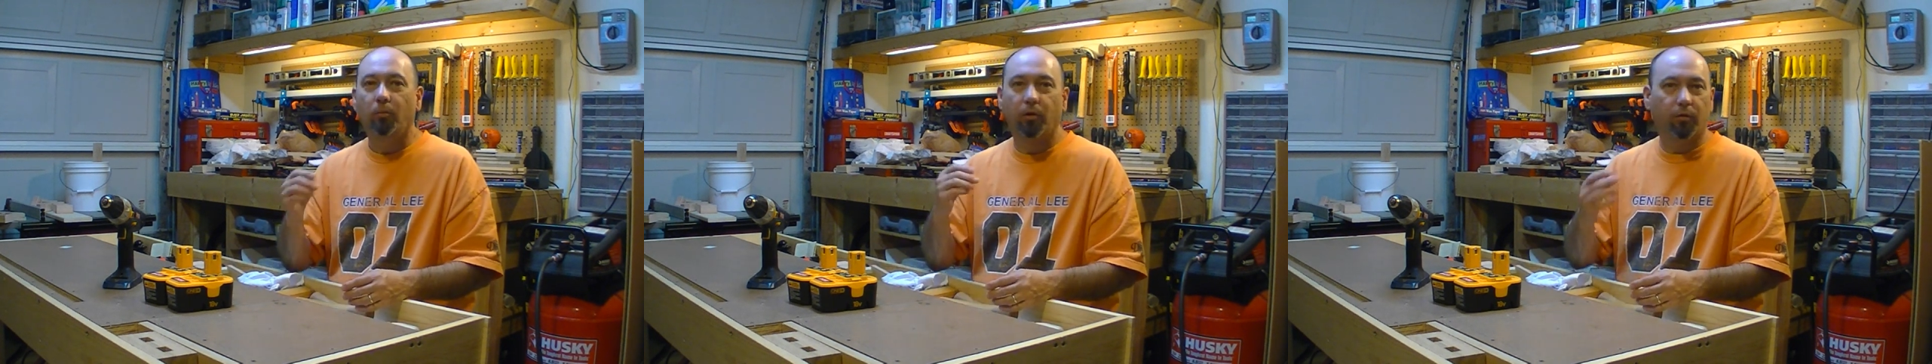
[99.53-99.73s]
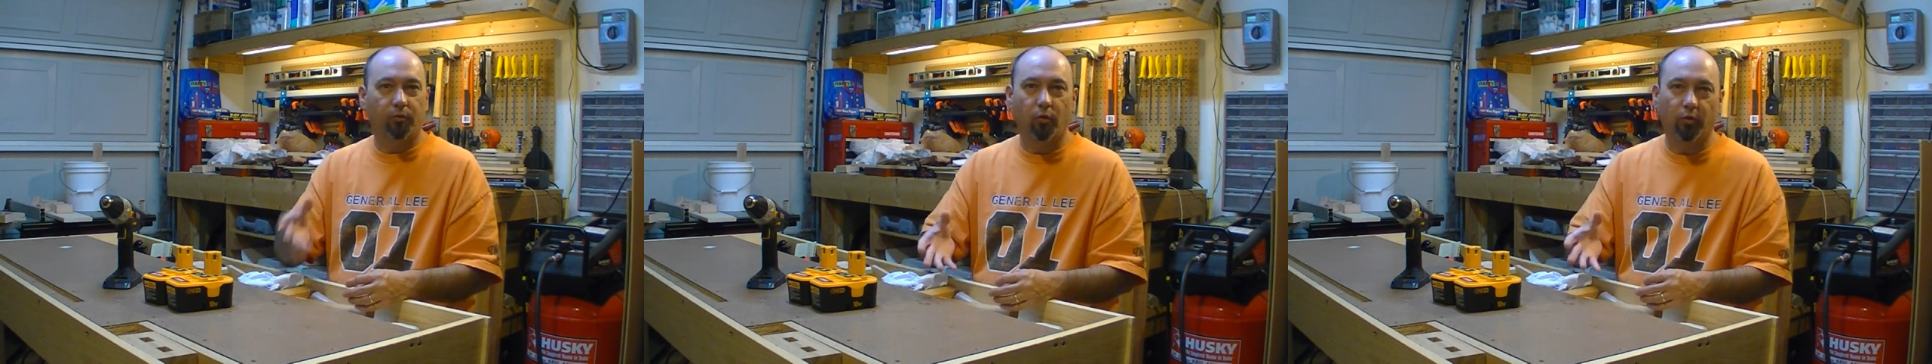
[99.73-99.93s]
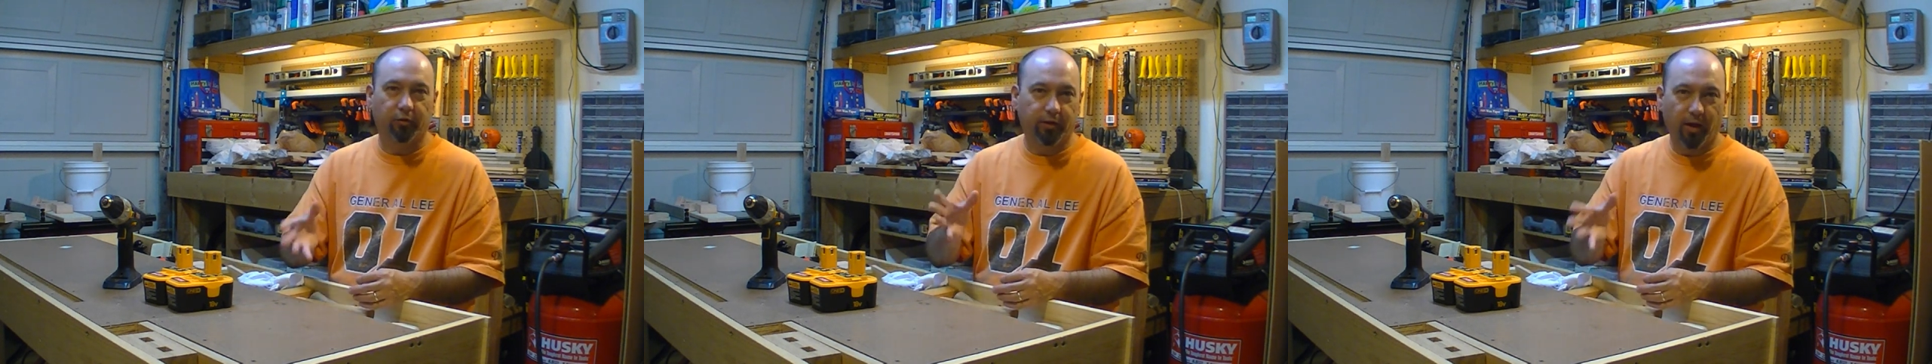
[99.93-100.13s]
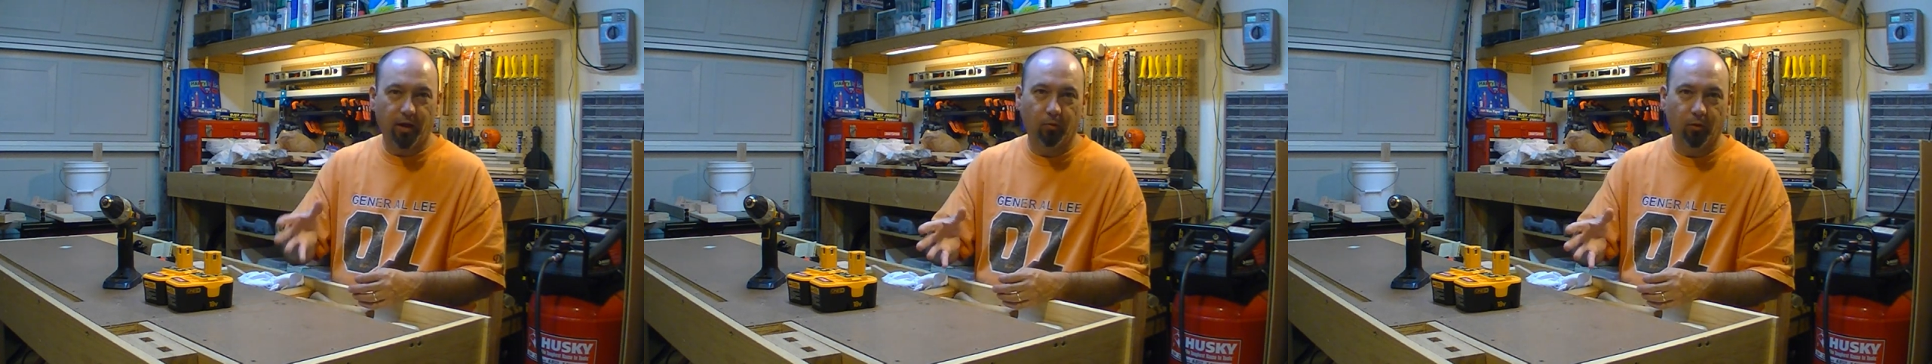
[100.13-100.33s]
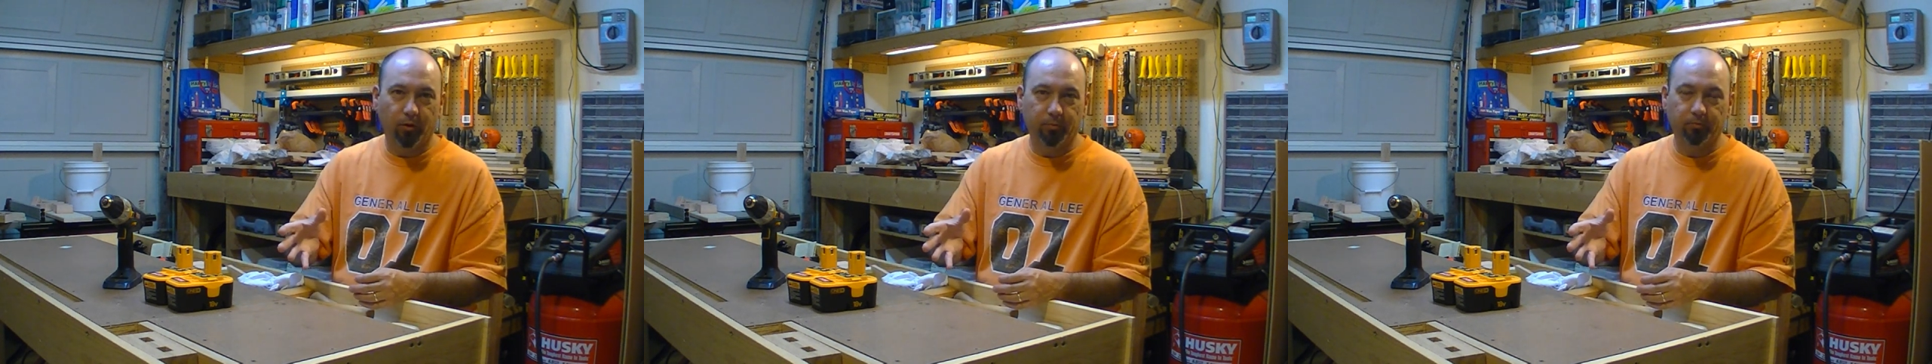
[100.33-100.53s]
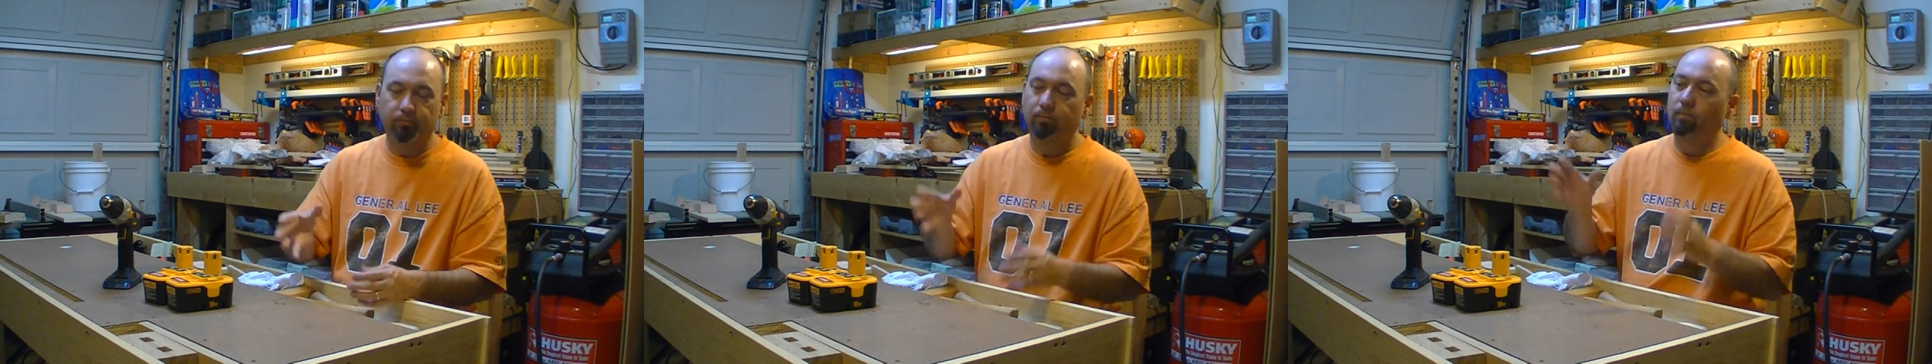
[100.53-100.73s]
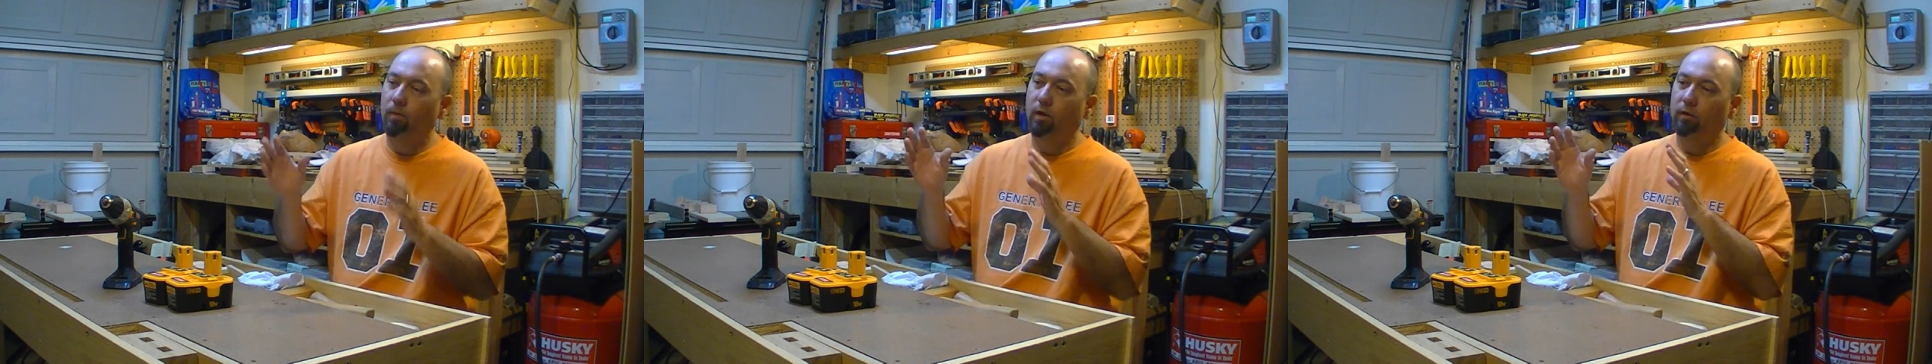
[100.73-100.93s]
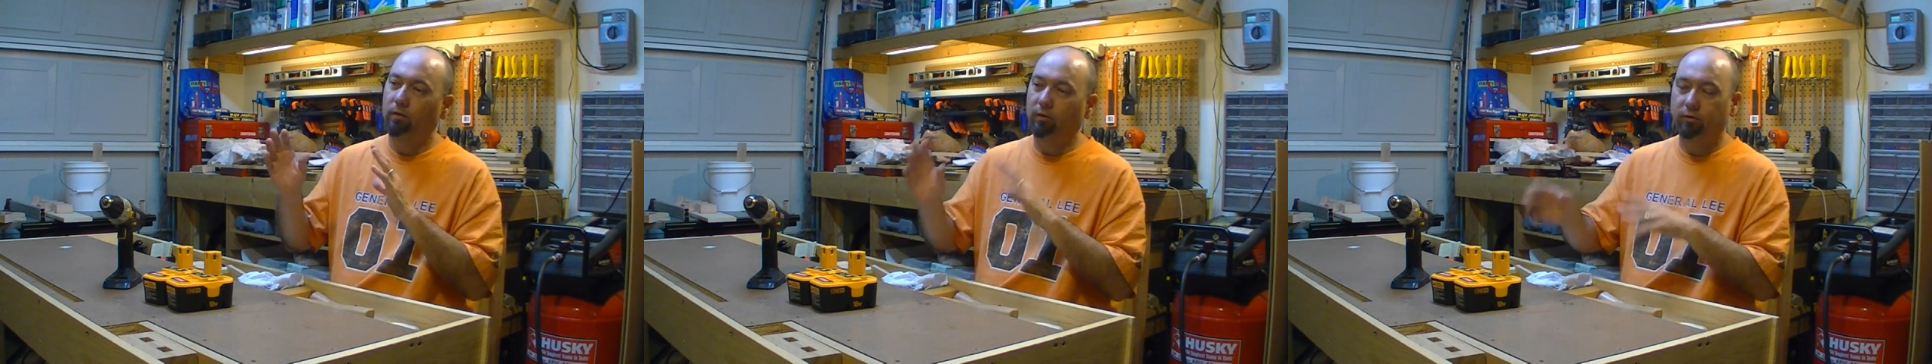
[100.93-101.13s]
But, of course, that one
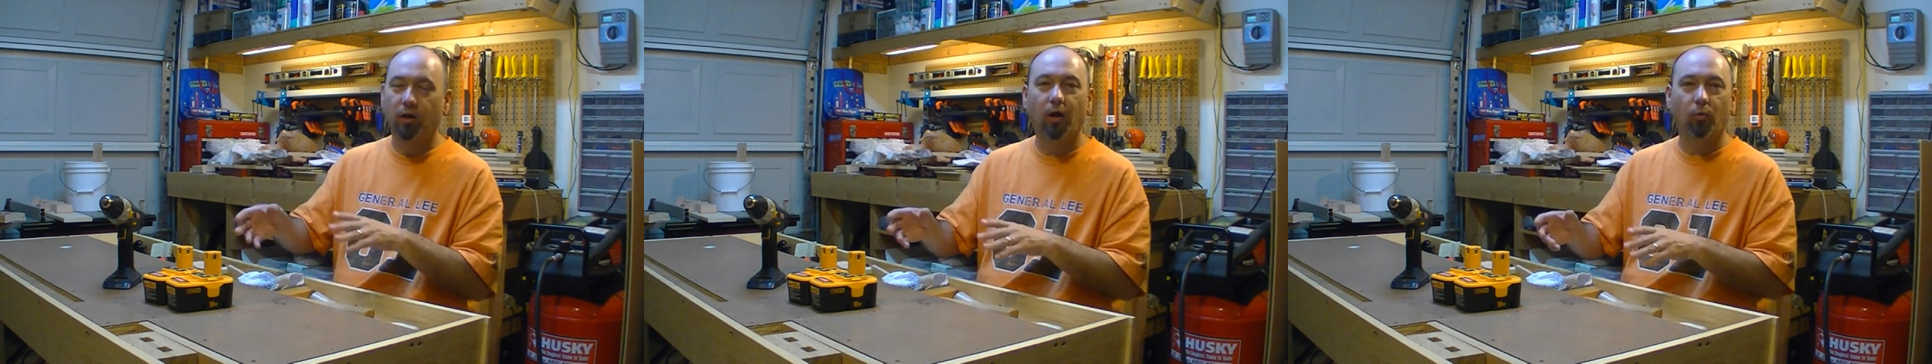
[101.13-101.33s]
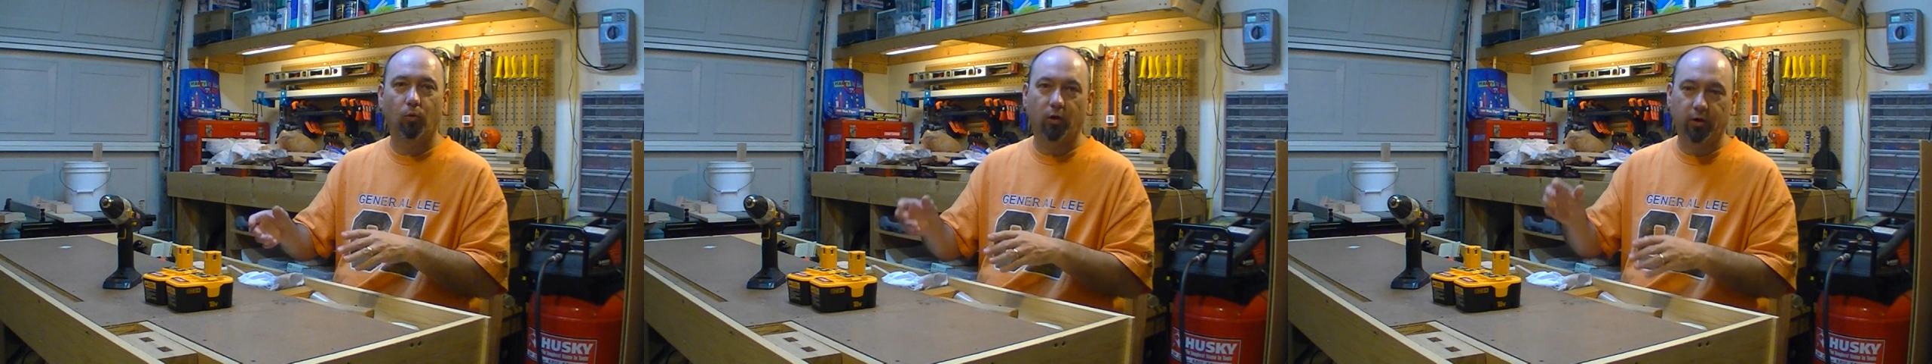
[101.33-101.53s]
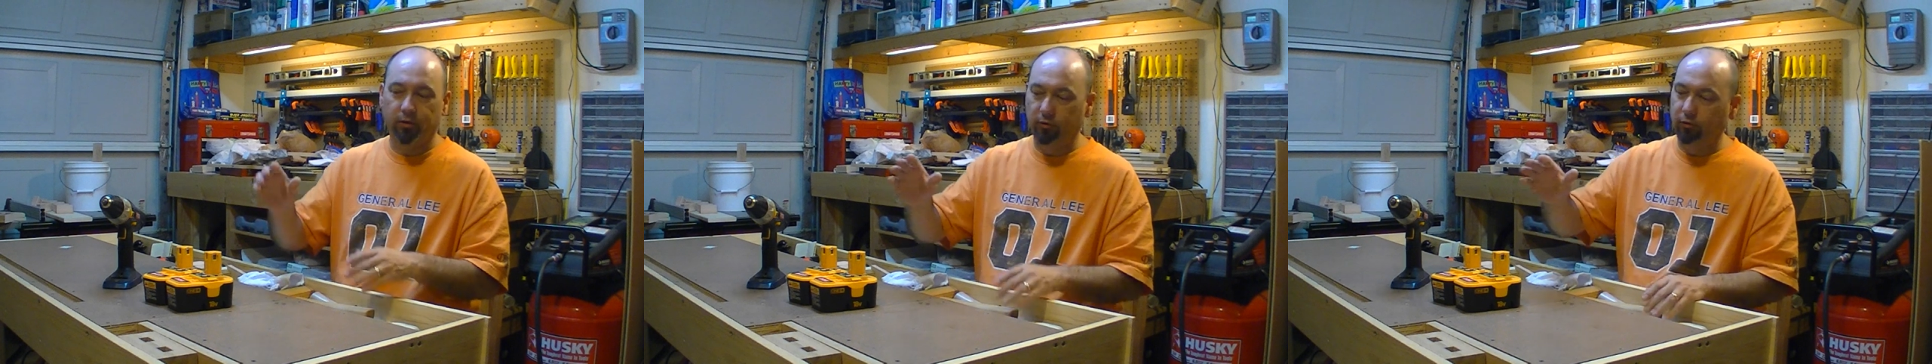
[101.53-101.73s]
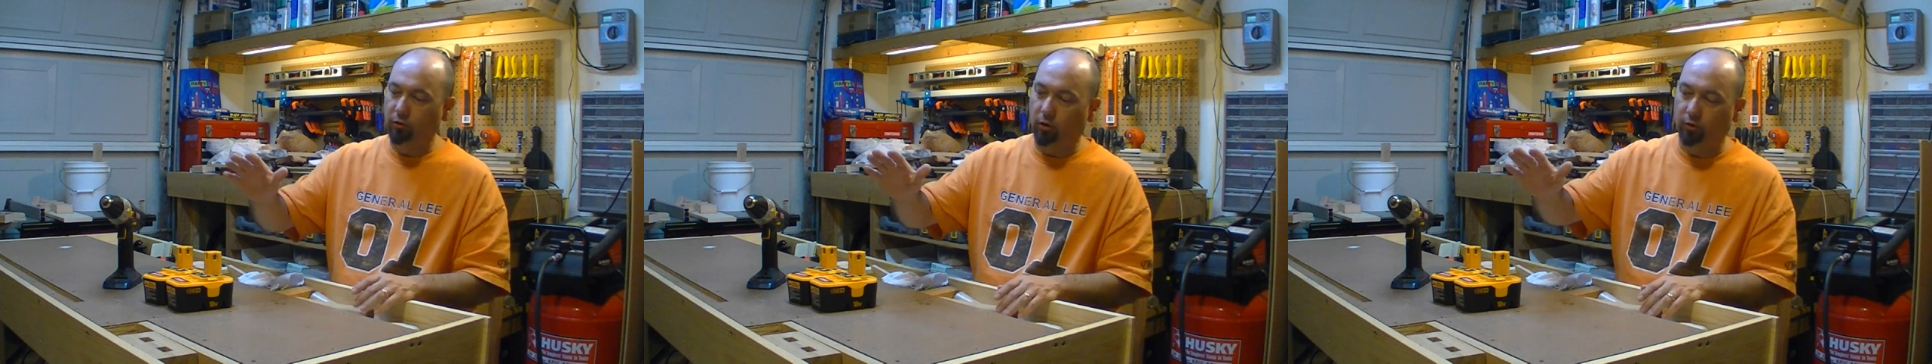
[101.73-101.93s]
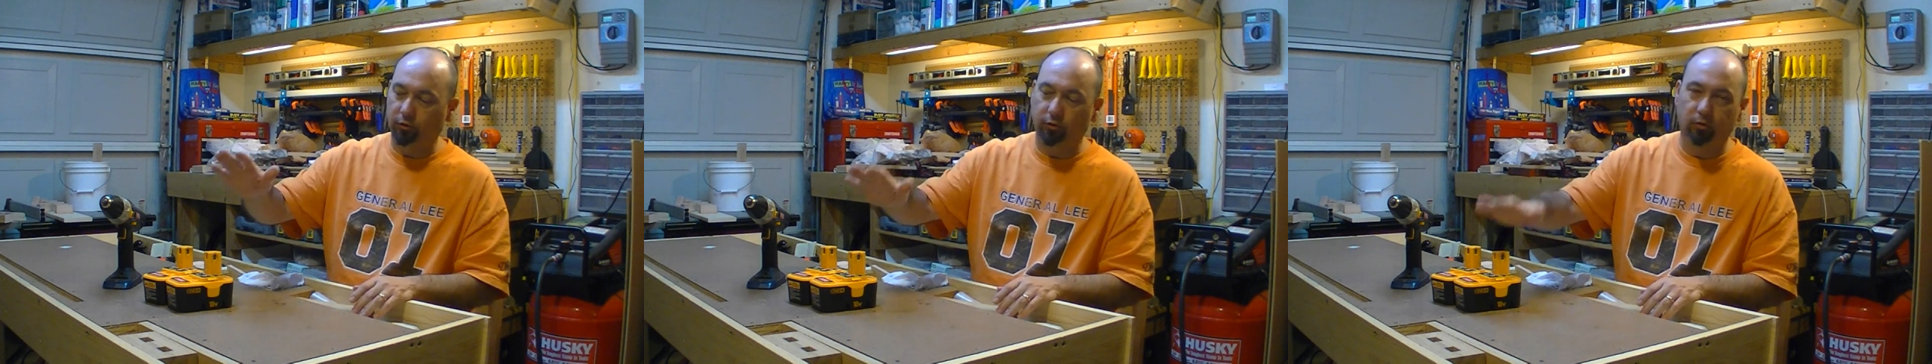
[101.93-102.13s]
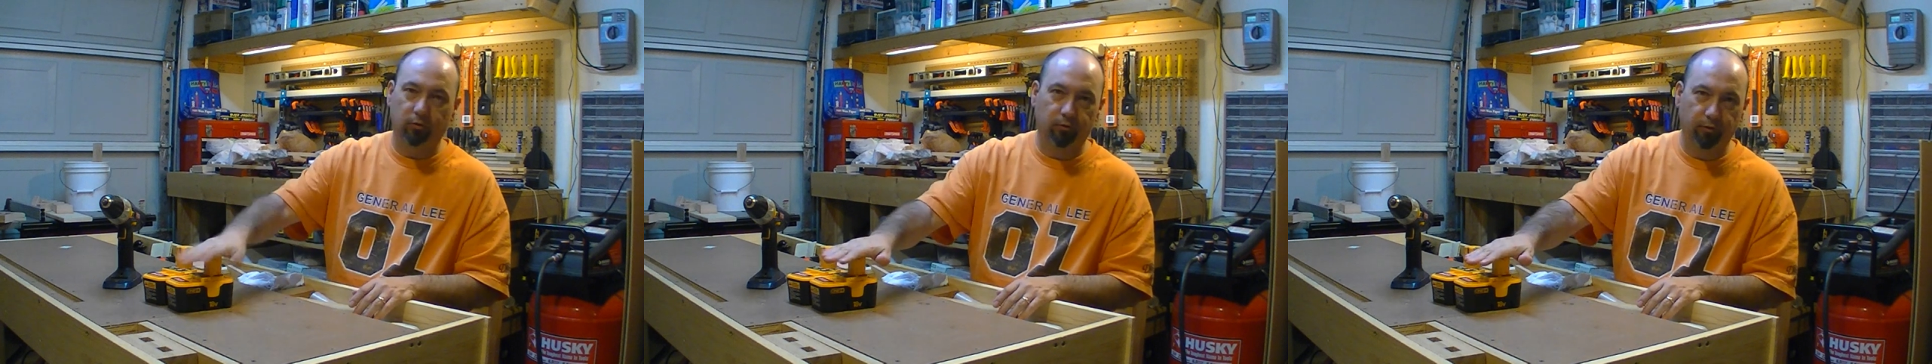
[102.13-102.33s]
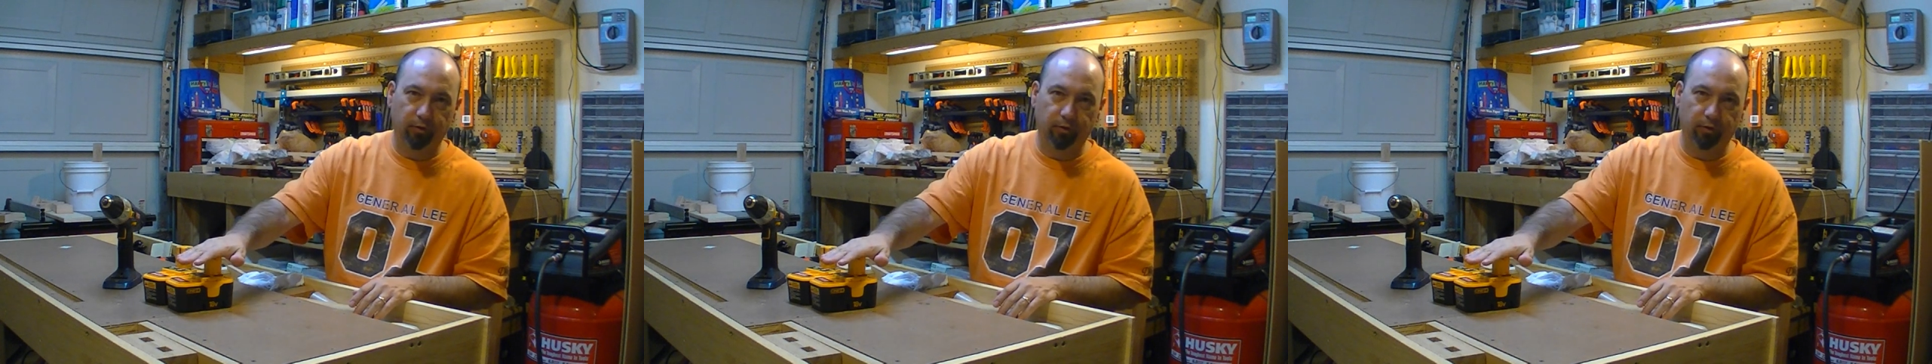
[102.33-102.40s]
does not work in the charger